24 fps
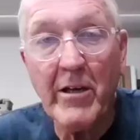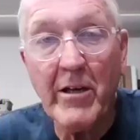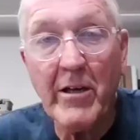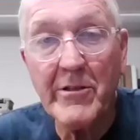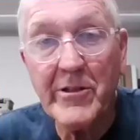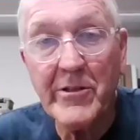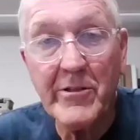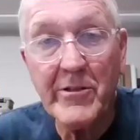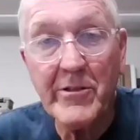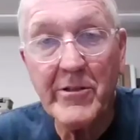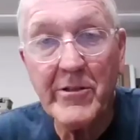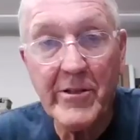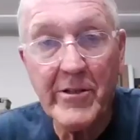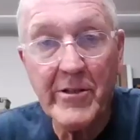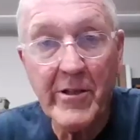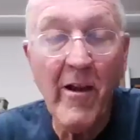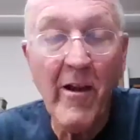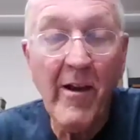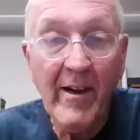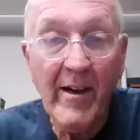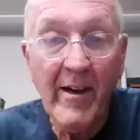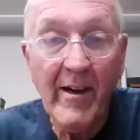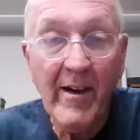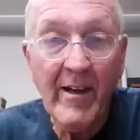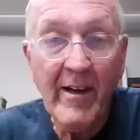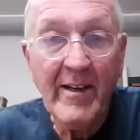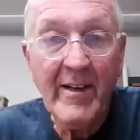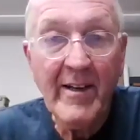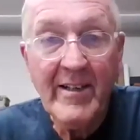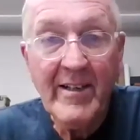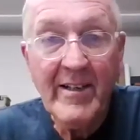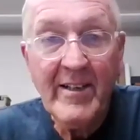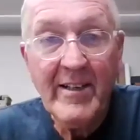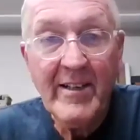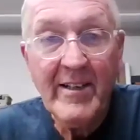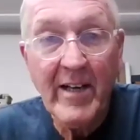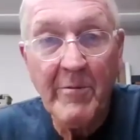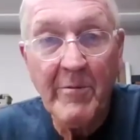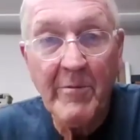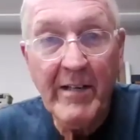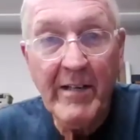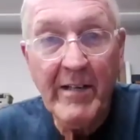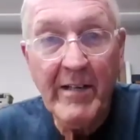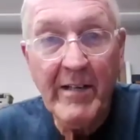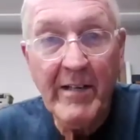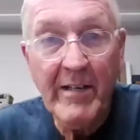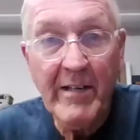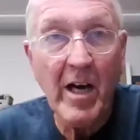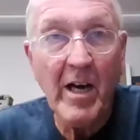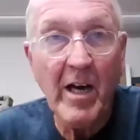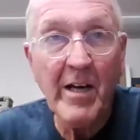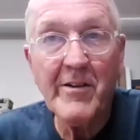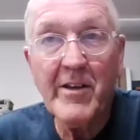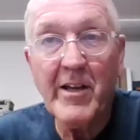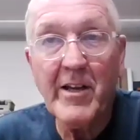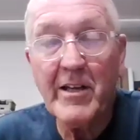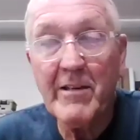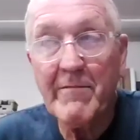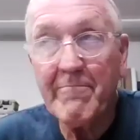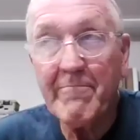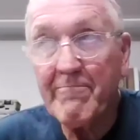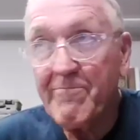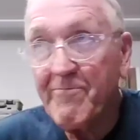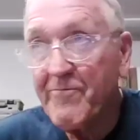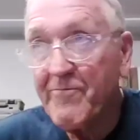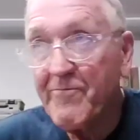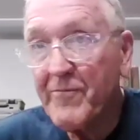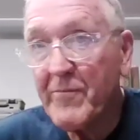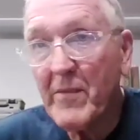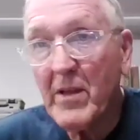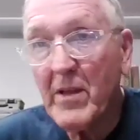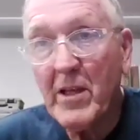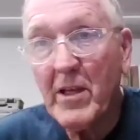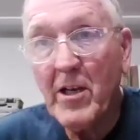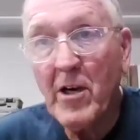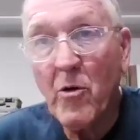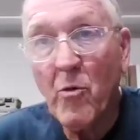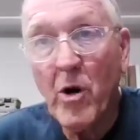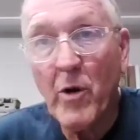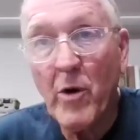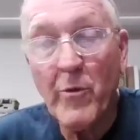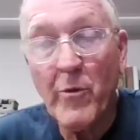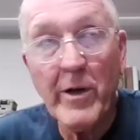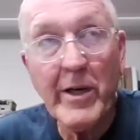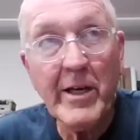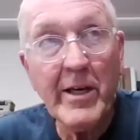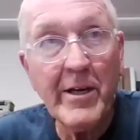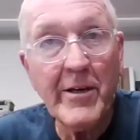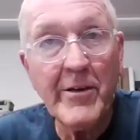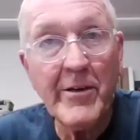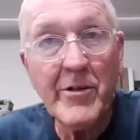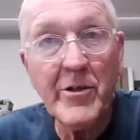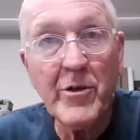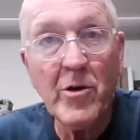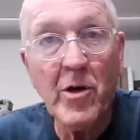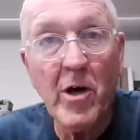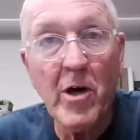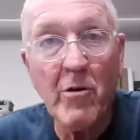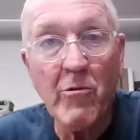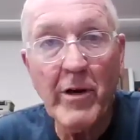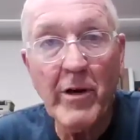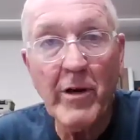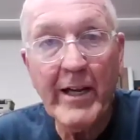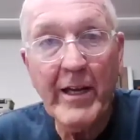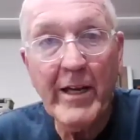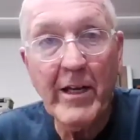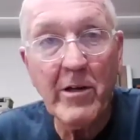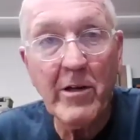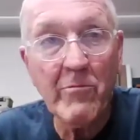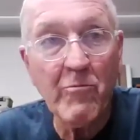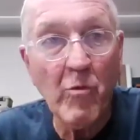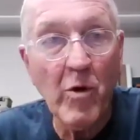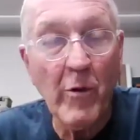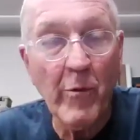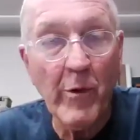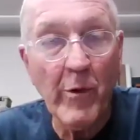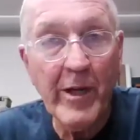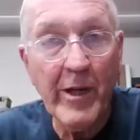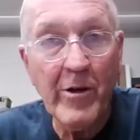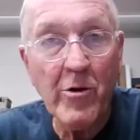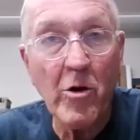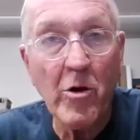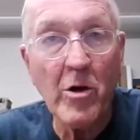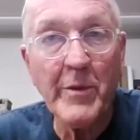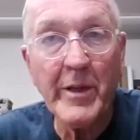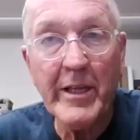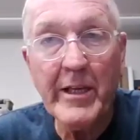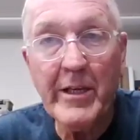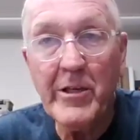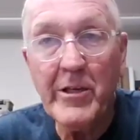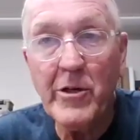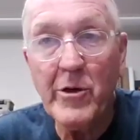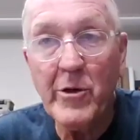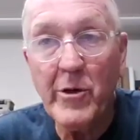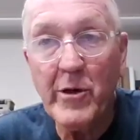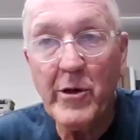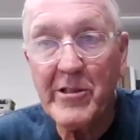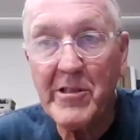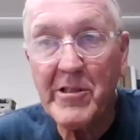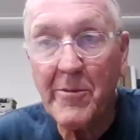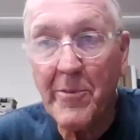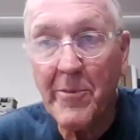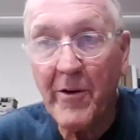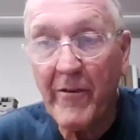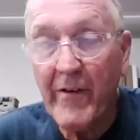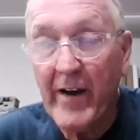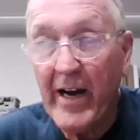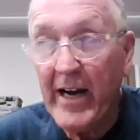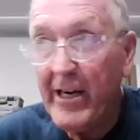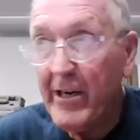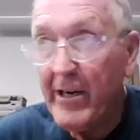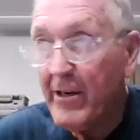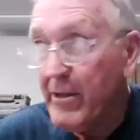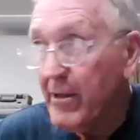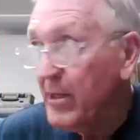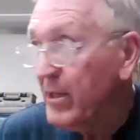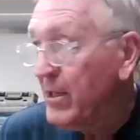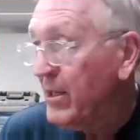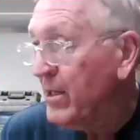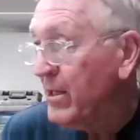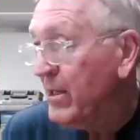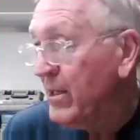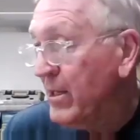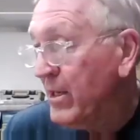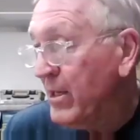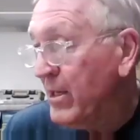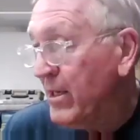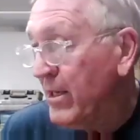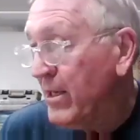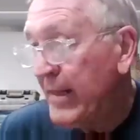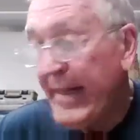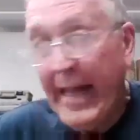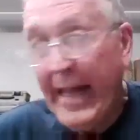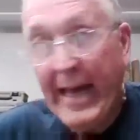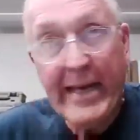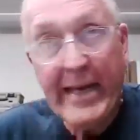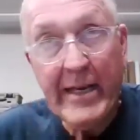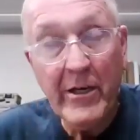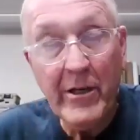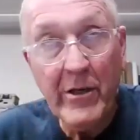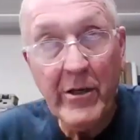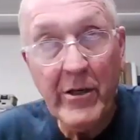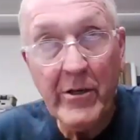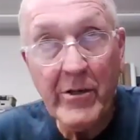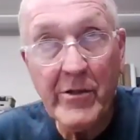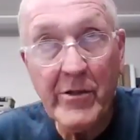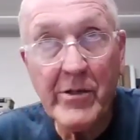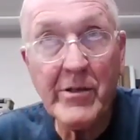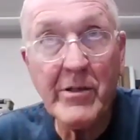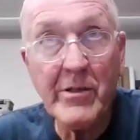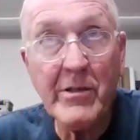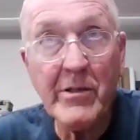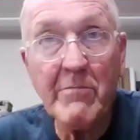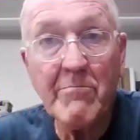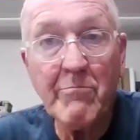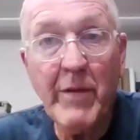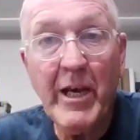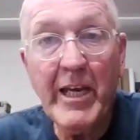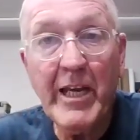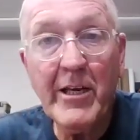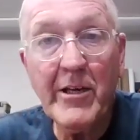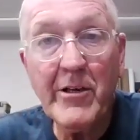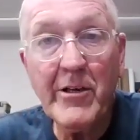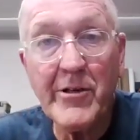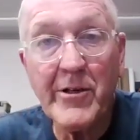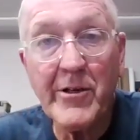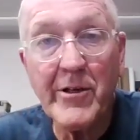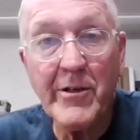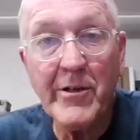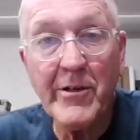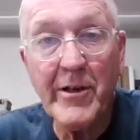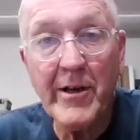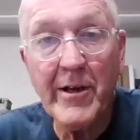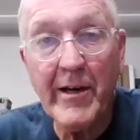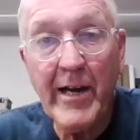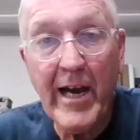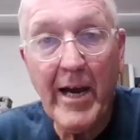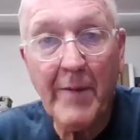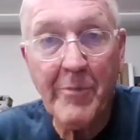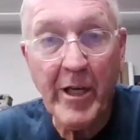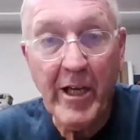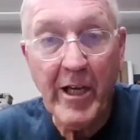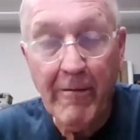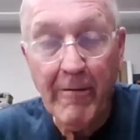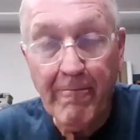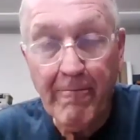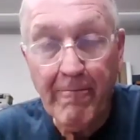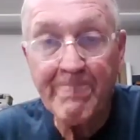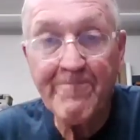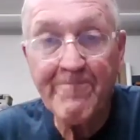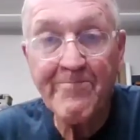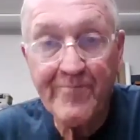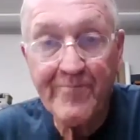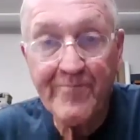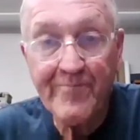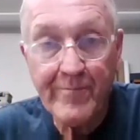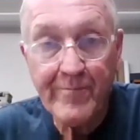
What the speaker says: challenges? I mean, other than, what we're going to do already and what we normally do as a provider, and that is making sure they're happy.